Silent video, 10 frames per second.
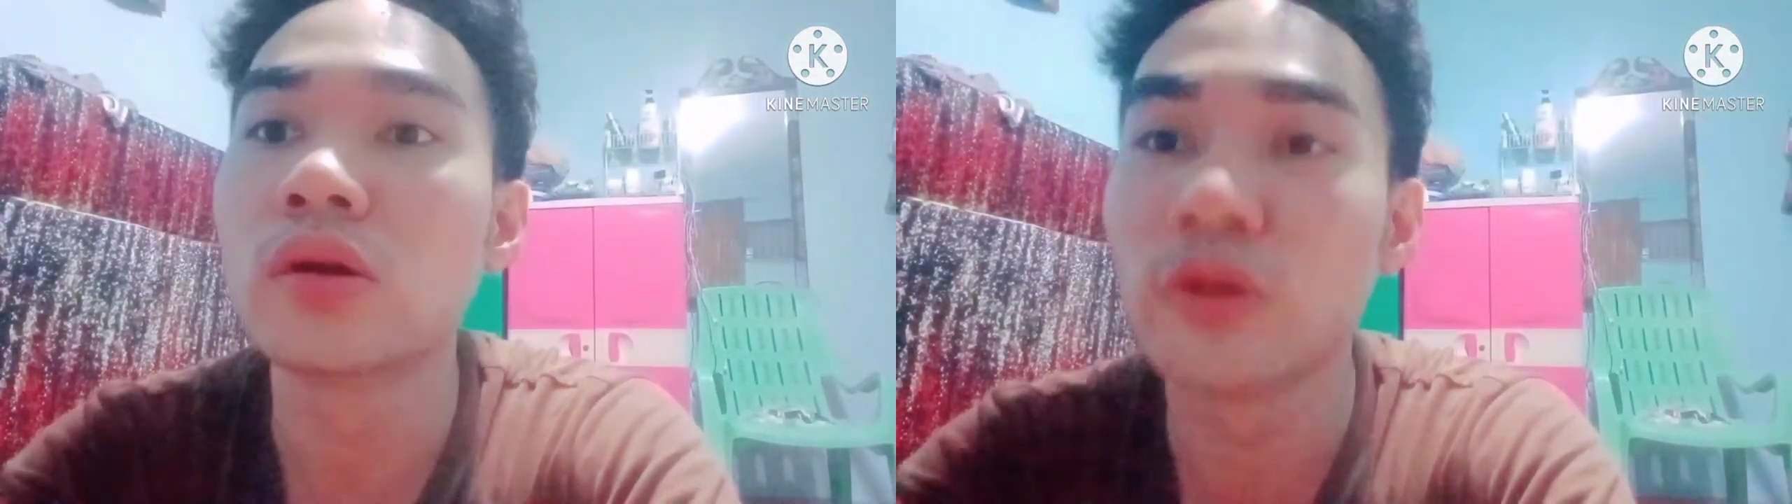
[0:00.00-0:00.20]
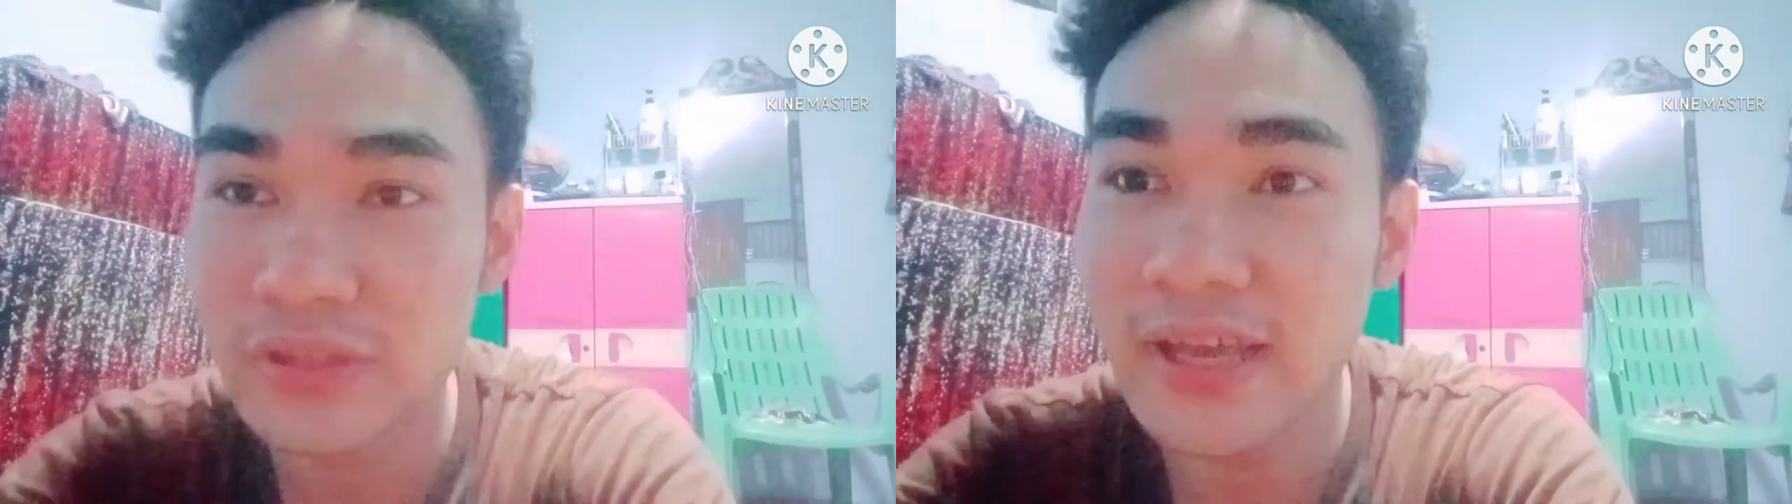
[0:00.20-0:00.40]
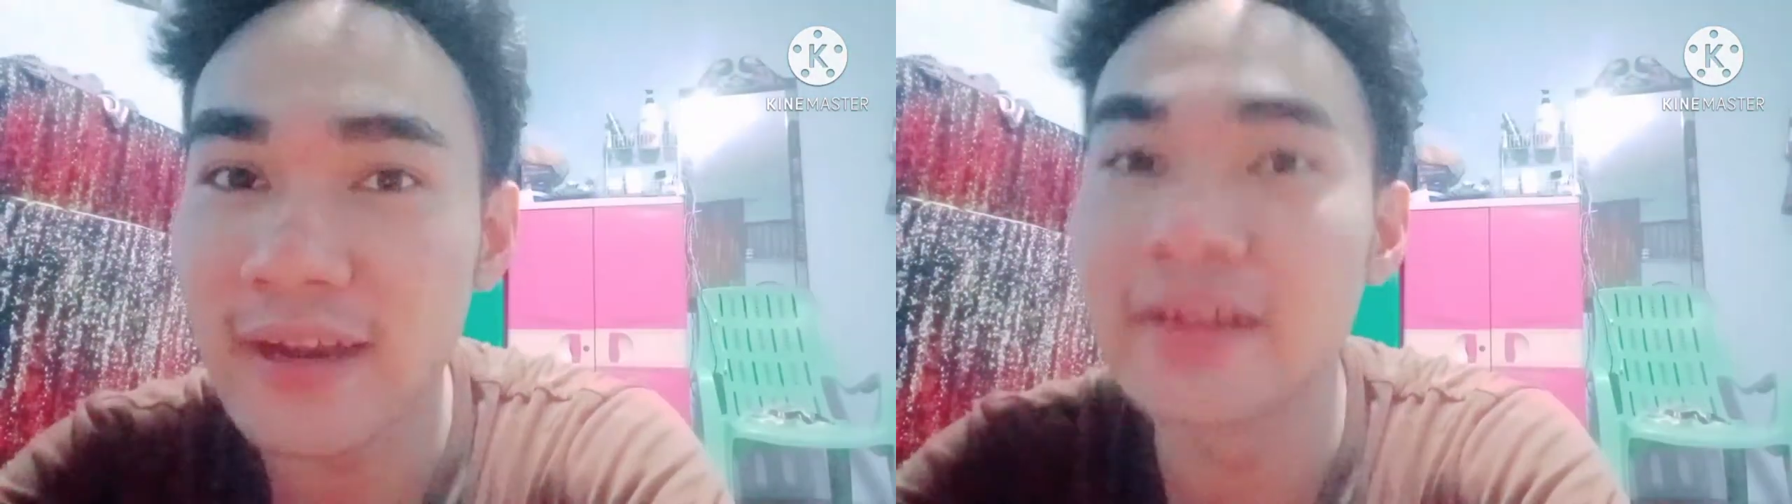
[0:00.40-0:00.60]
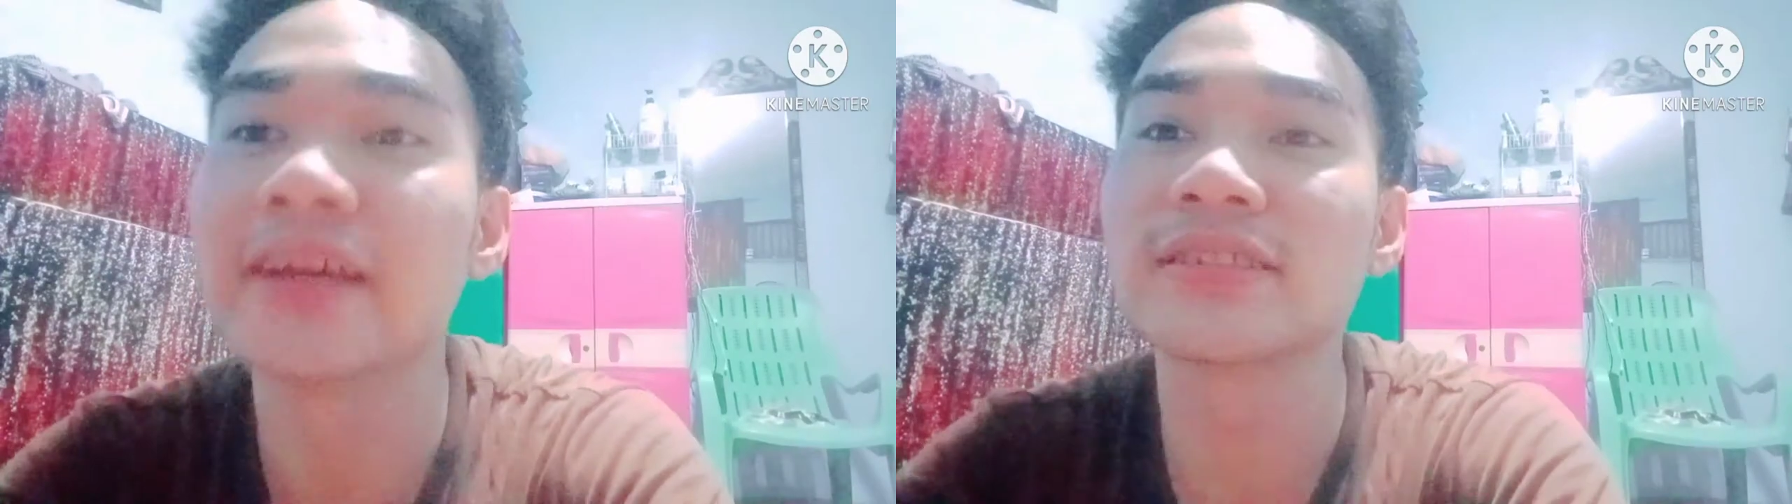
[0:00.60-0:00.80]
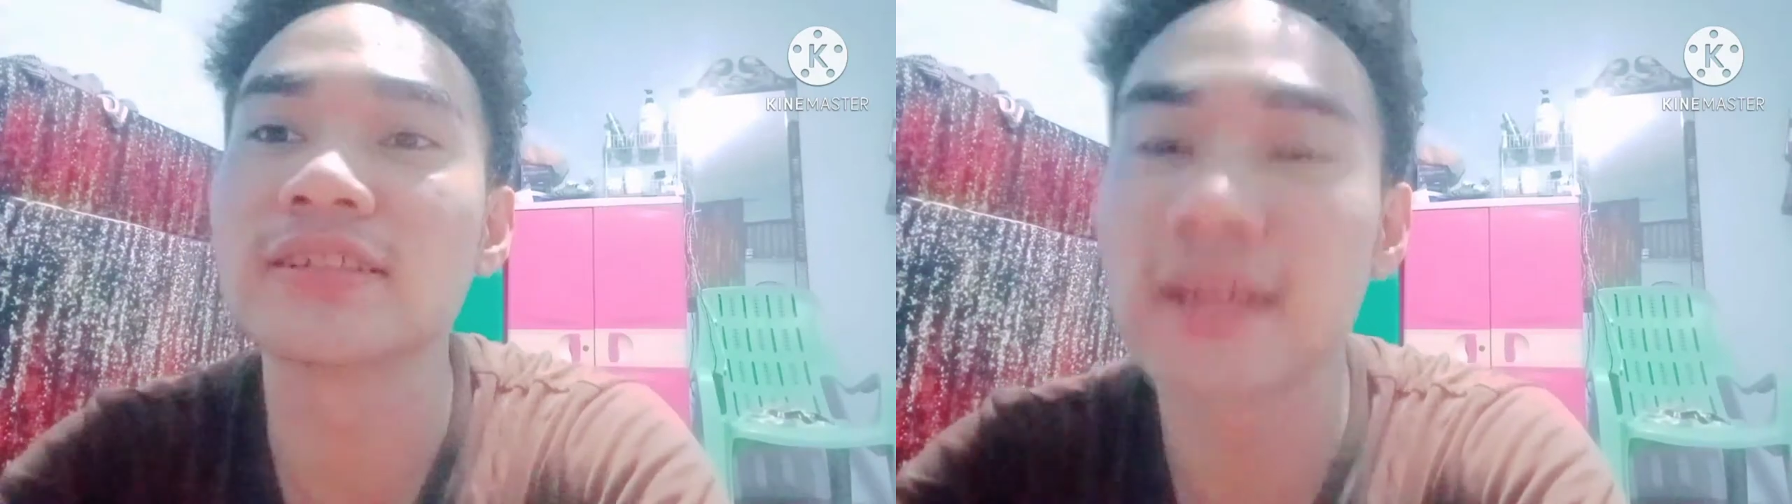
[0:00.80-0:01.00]
Yun, sir,
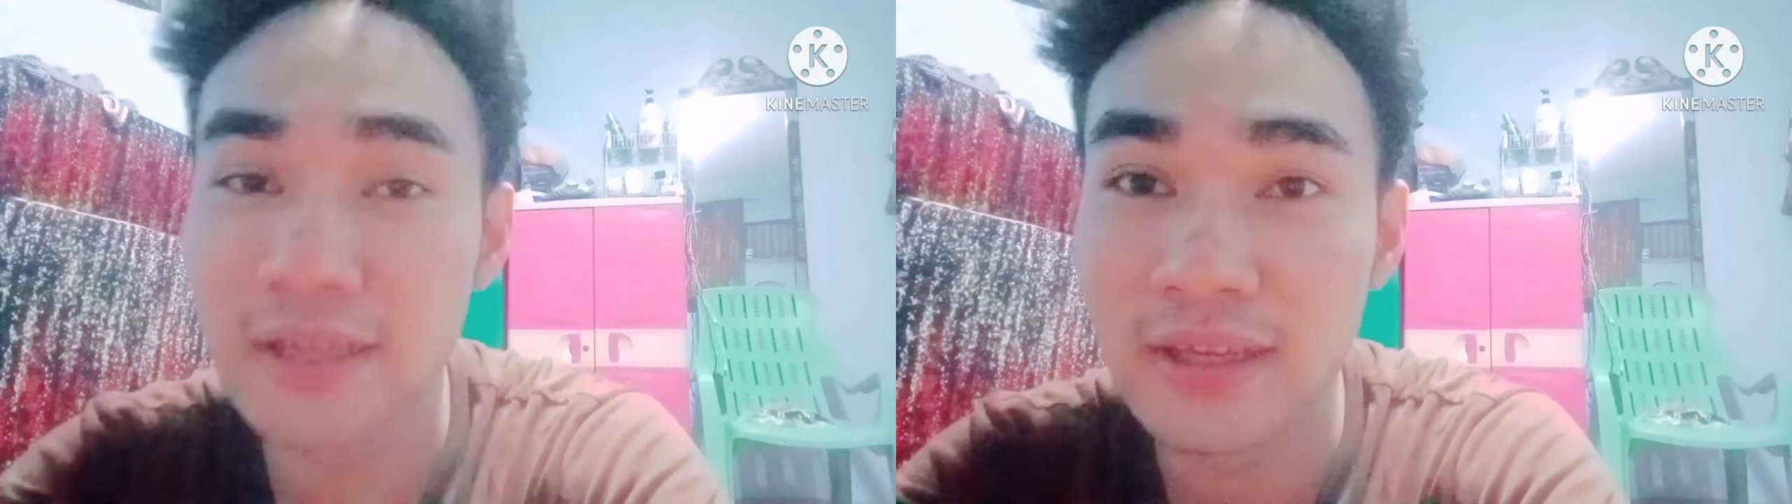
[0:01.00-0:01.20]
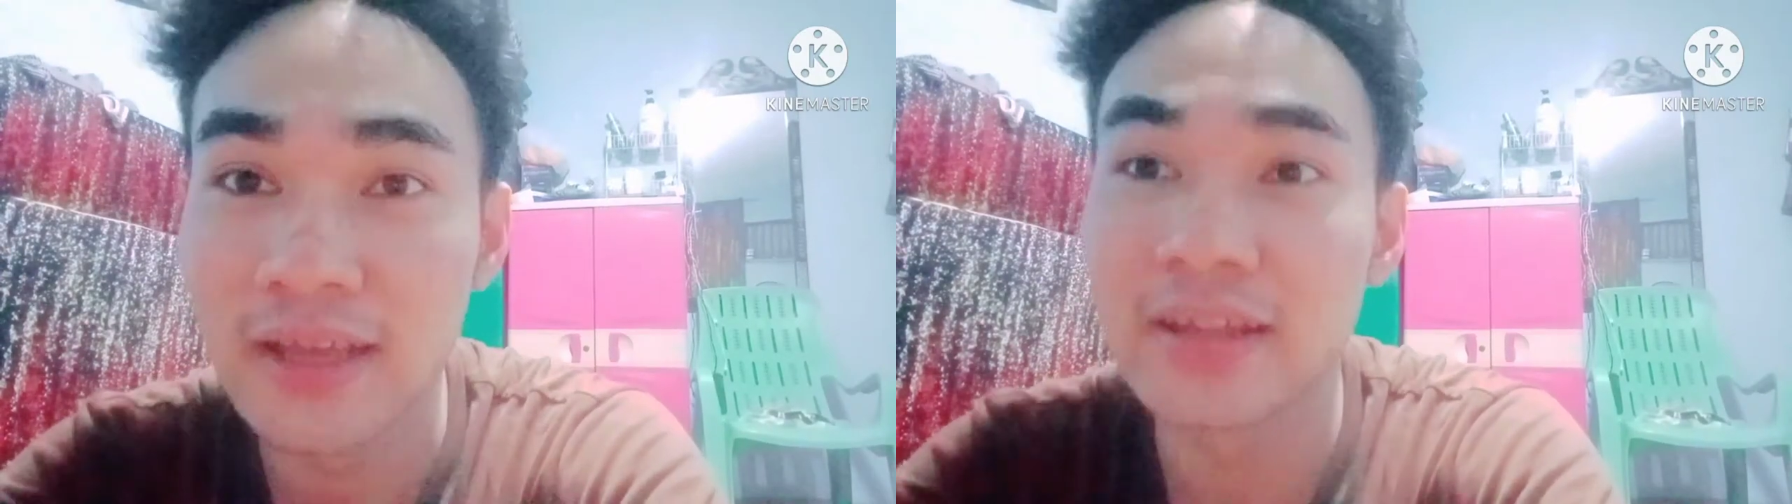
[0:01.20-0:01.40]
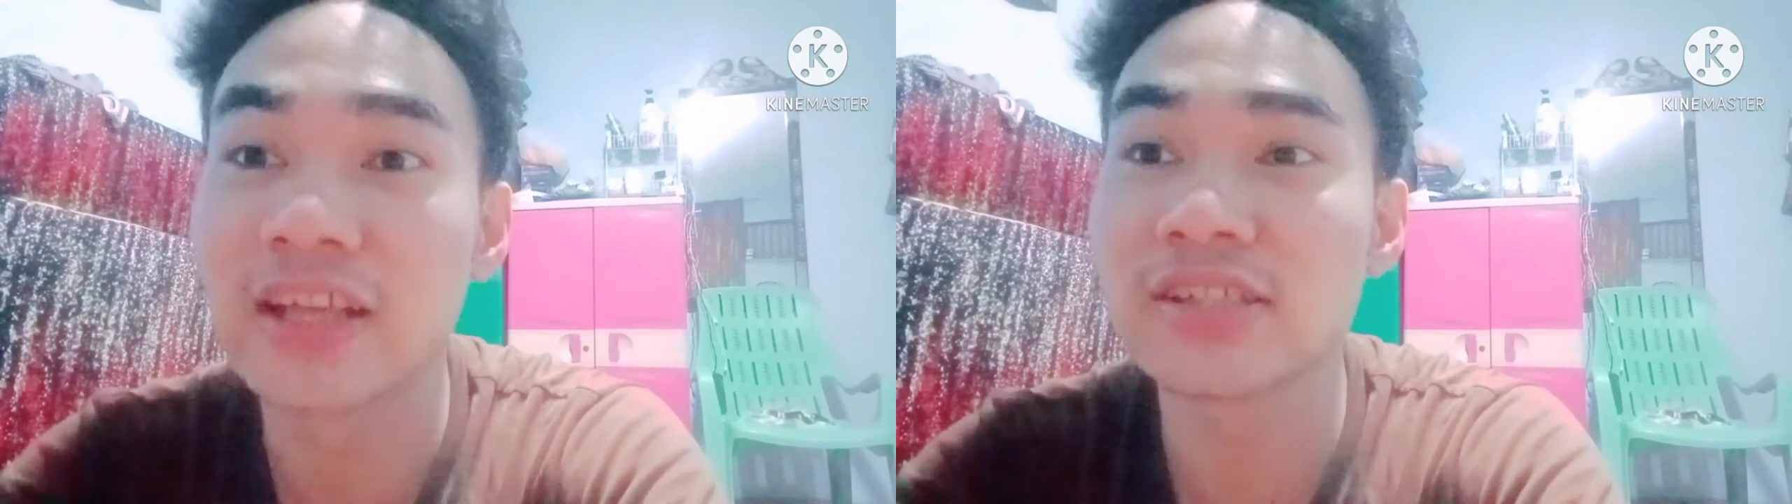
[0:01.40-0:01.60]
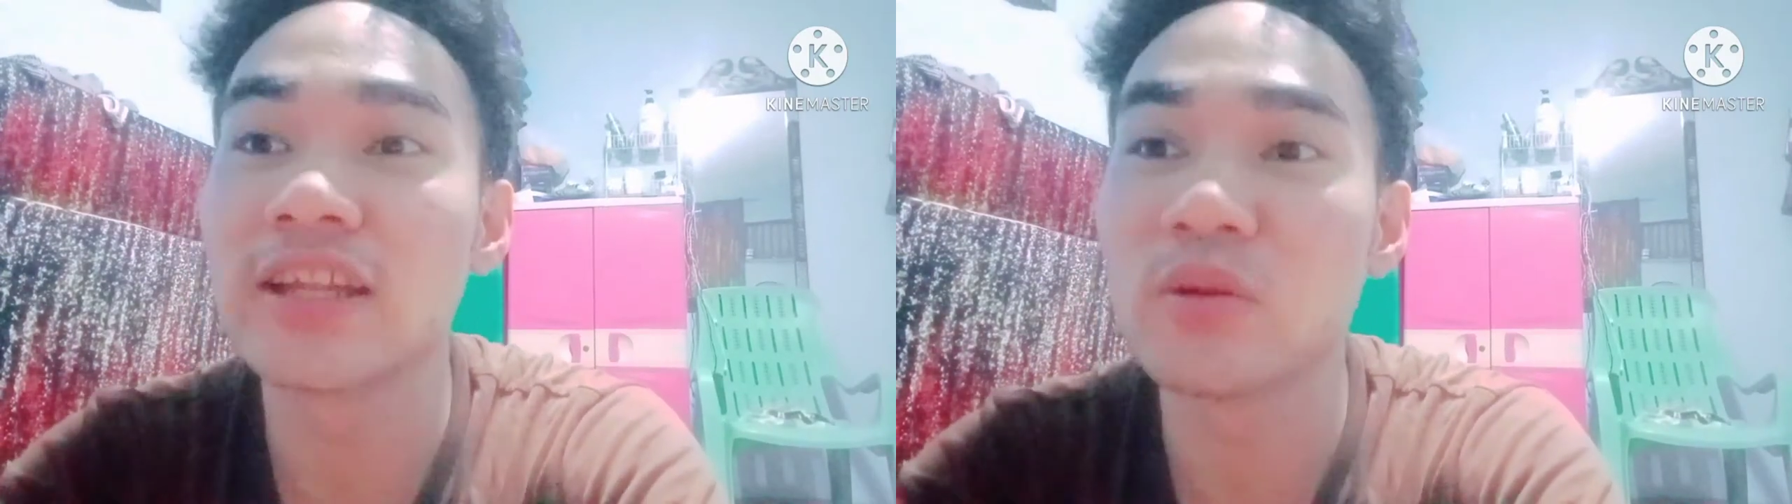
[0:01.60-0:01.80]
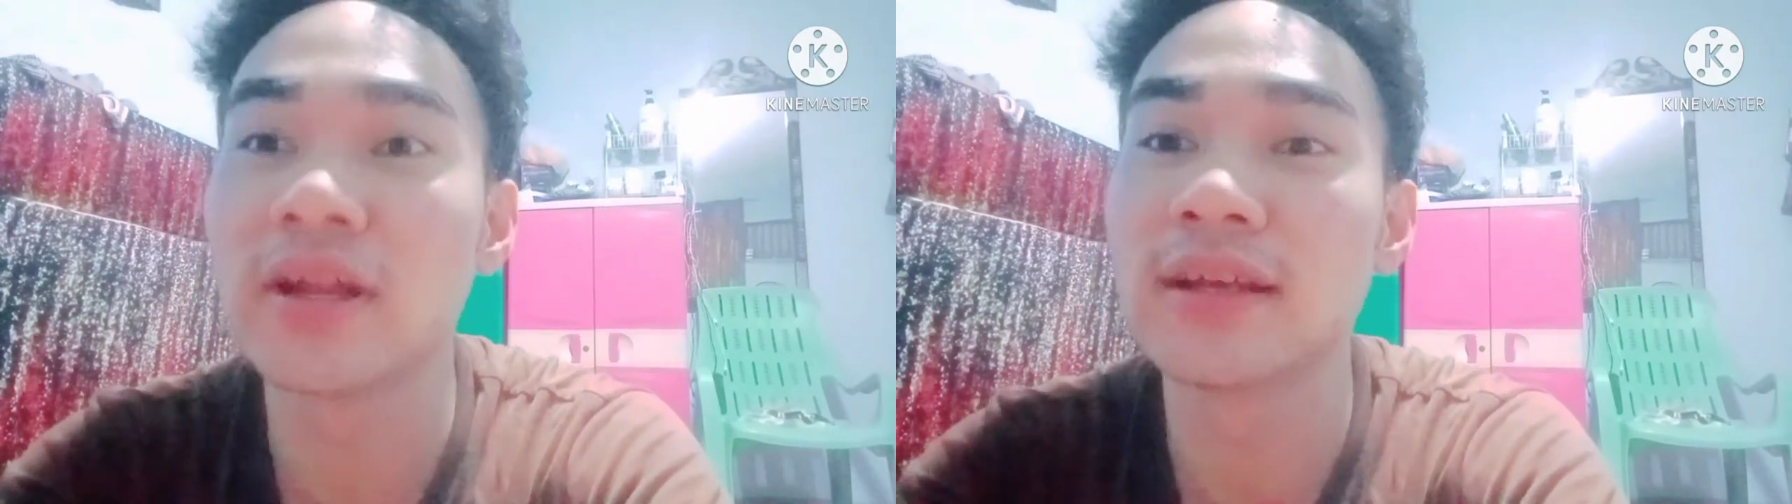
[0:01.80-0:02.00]
next
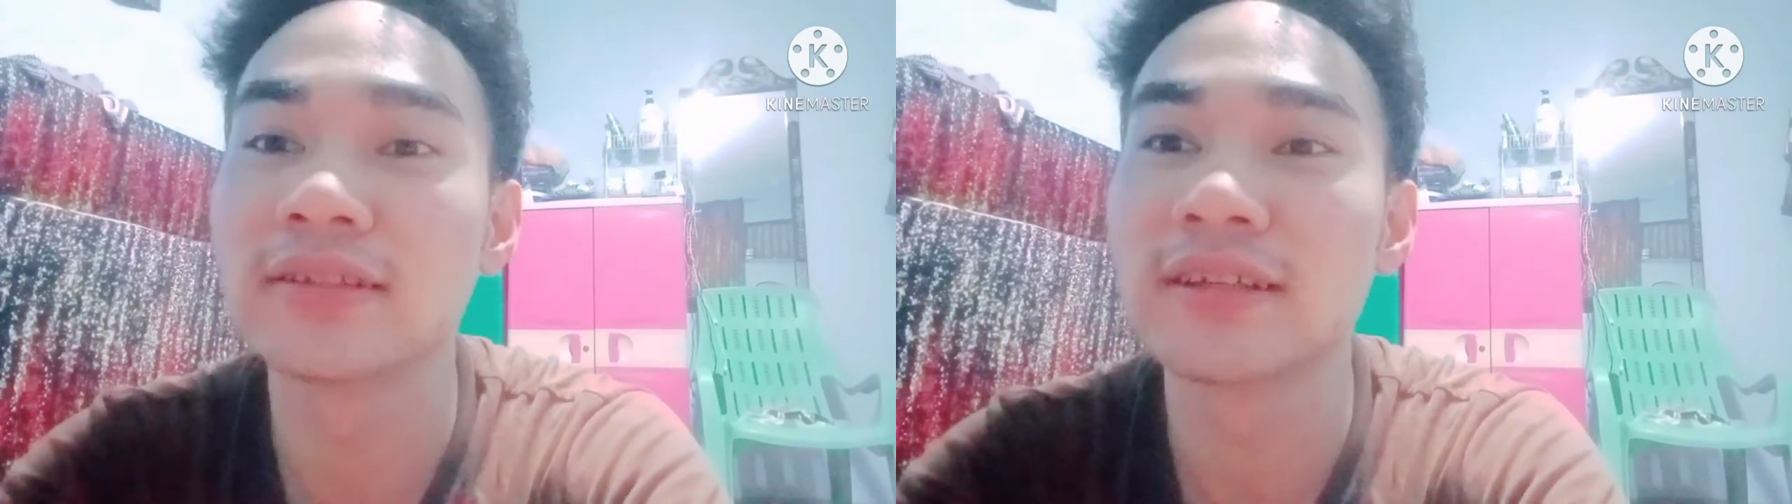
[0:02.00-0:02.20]
day naman.